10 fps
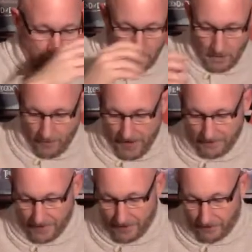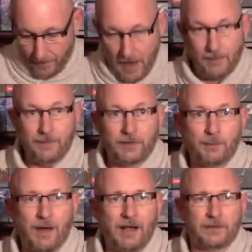Alright, down at the bottom of this
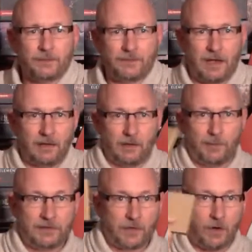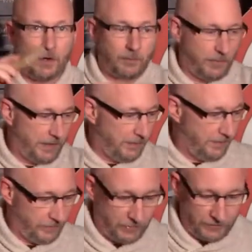box we've got a little piece of cardboard here
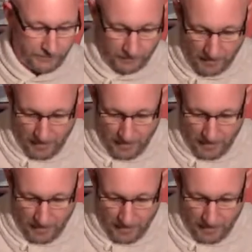that's just for